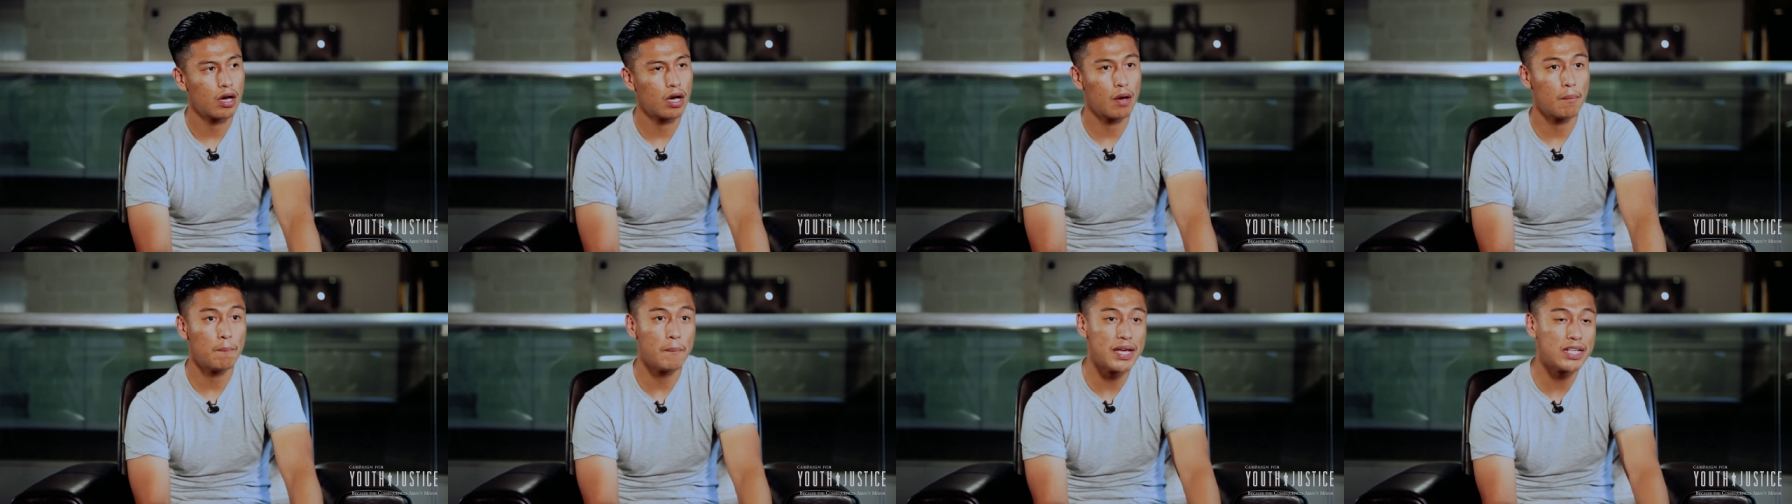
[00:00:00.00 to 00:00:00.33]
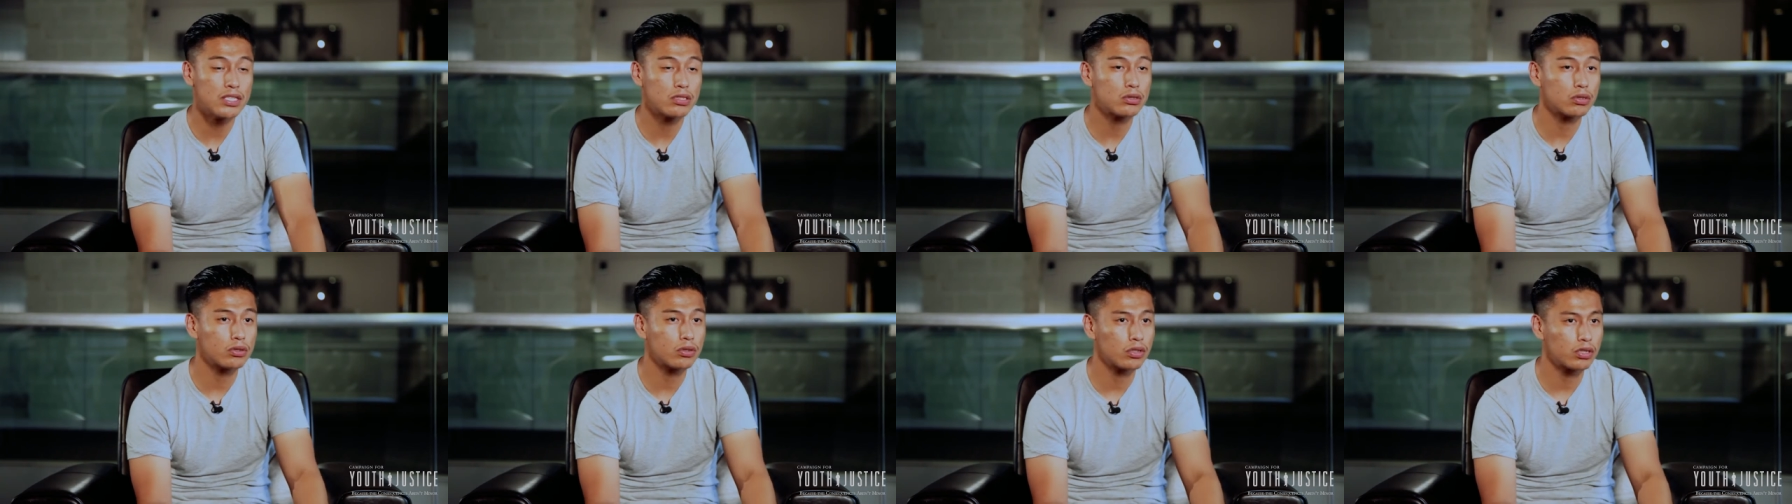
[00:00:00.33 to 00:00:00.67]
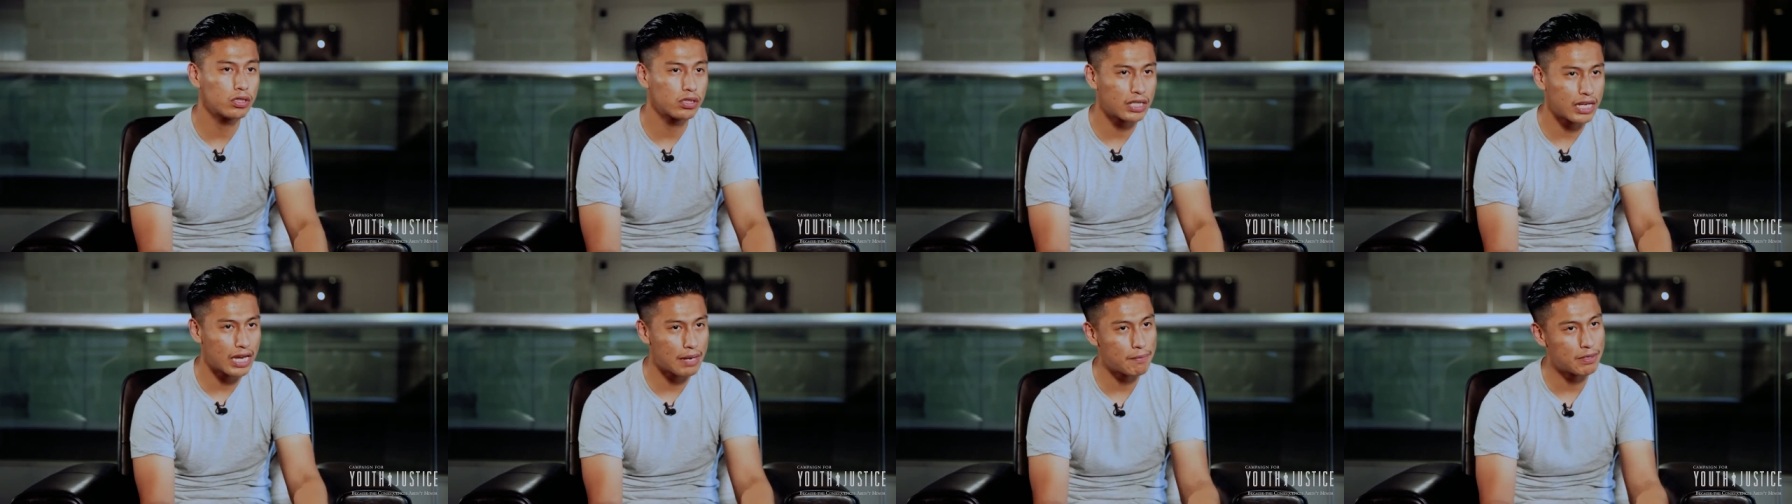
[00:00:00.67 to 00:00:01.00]
a mentor
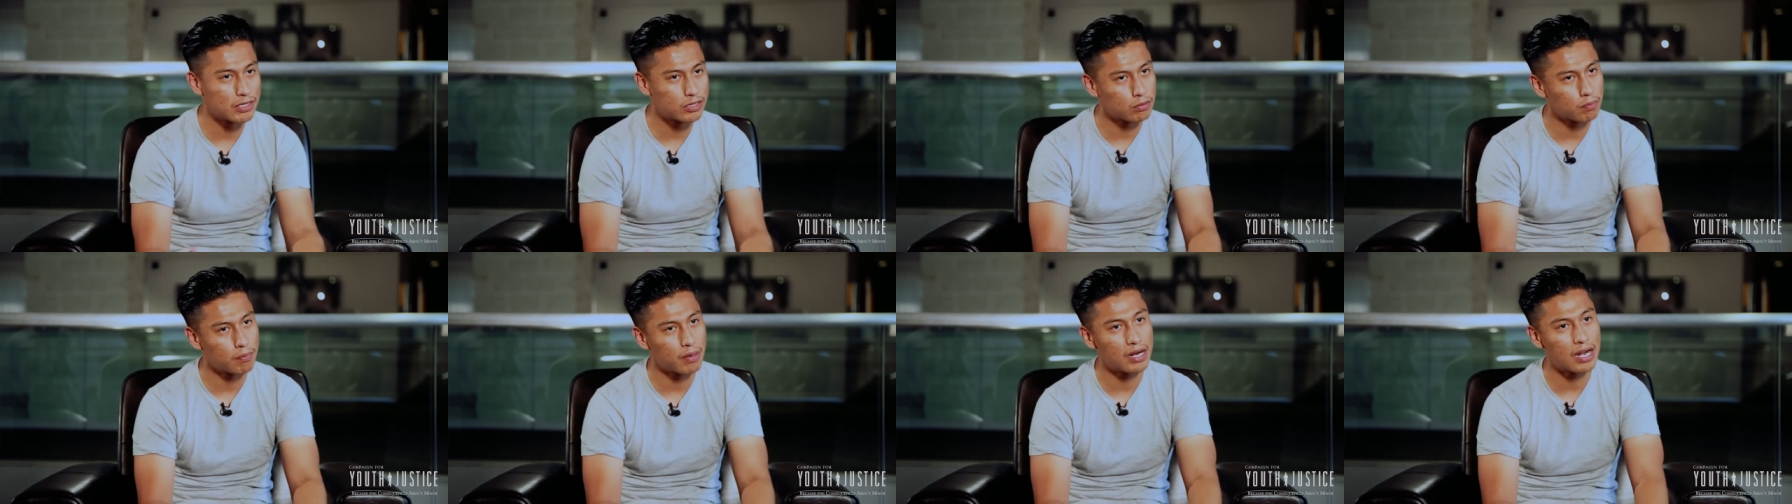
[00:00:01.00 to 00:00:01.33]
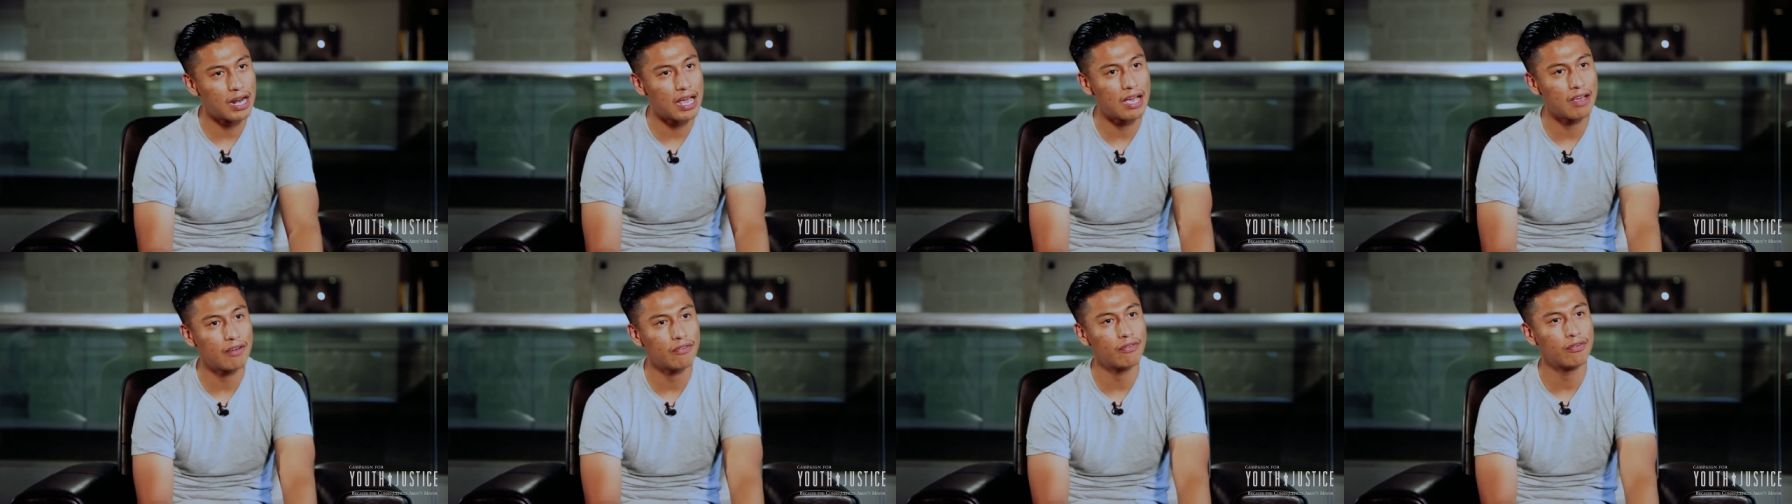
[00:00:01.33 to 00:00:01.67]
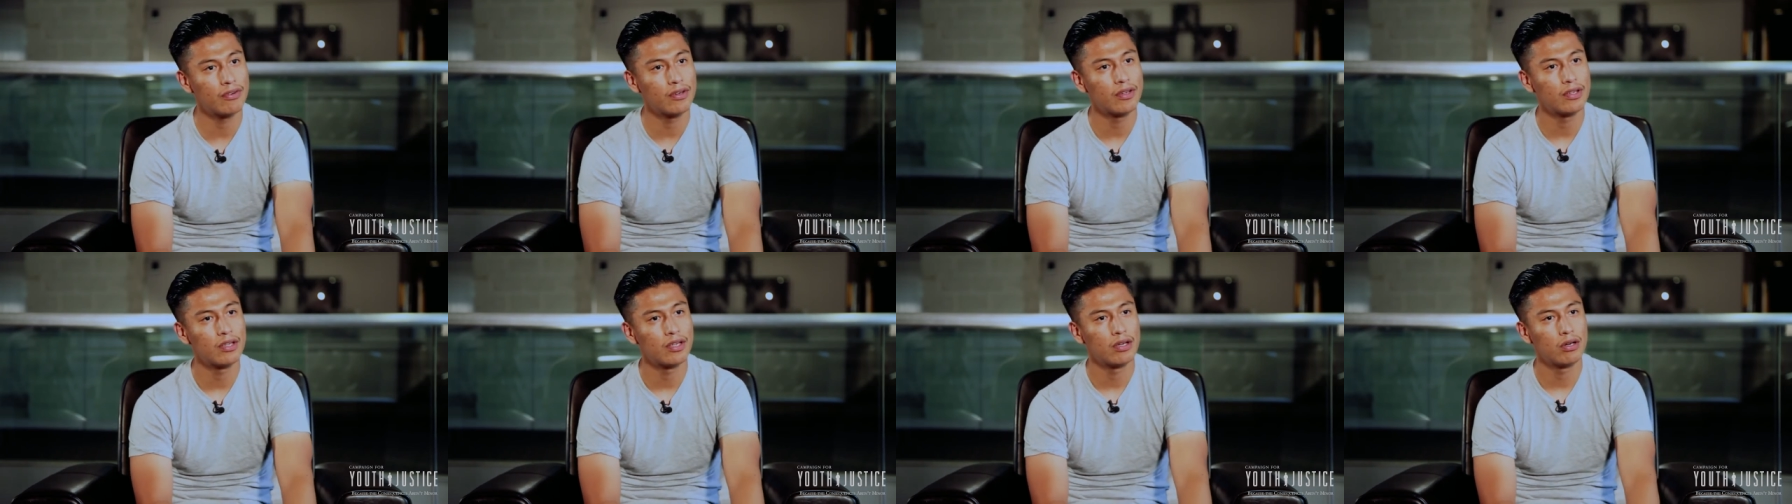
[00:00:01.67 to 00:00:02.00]
came into my life,
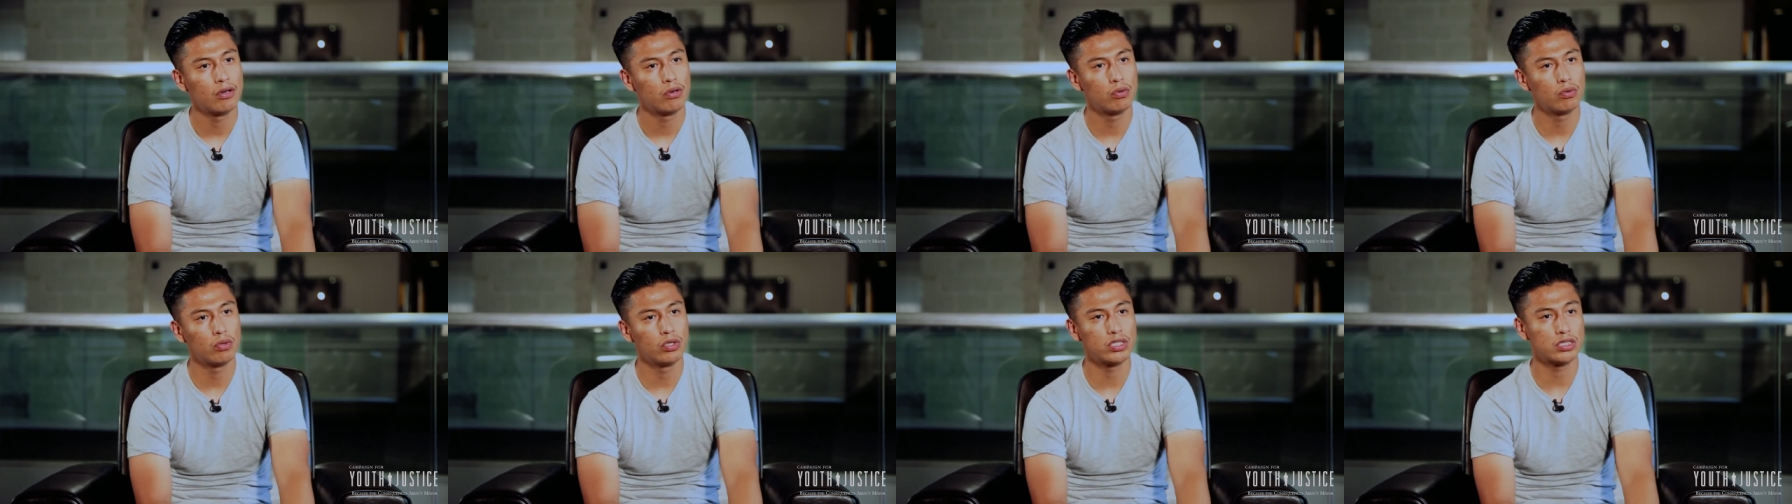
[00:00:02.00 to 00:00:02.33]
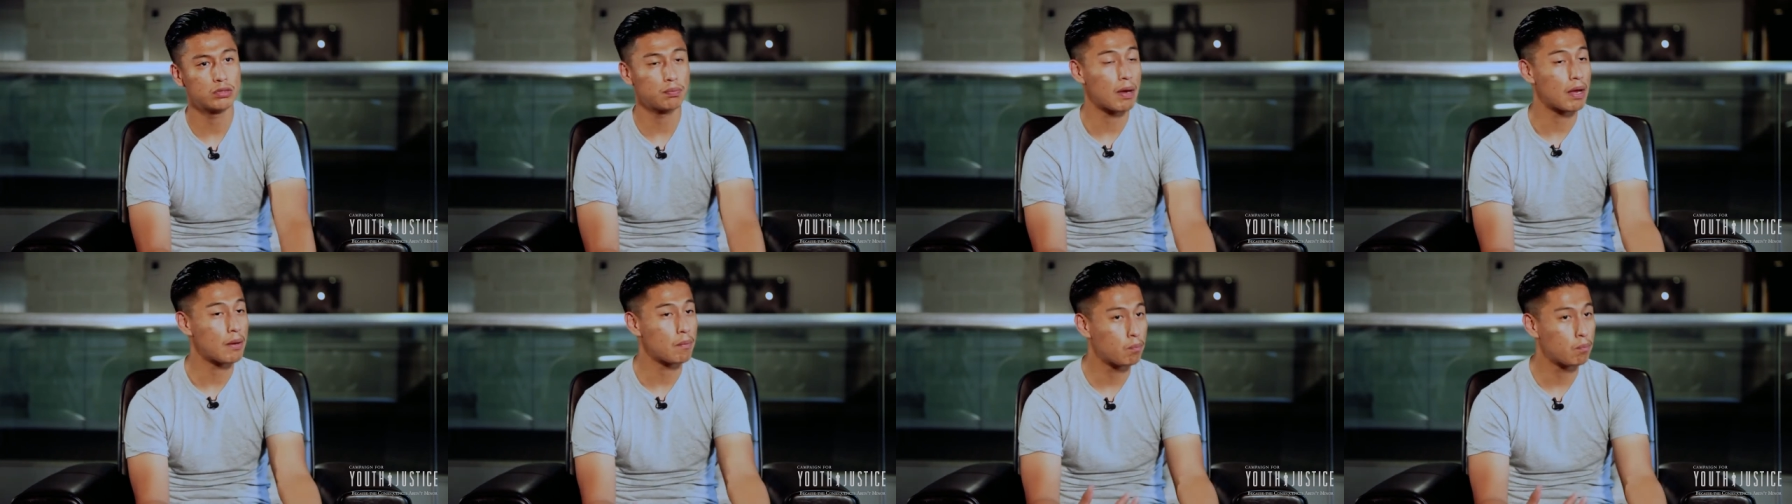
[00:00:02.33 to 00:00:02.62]
who is my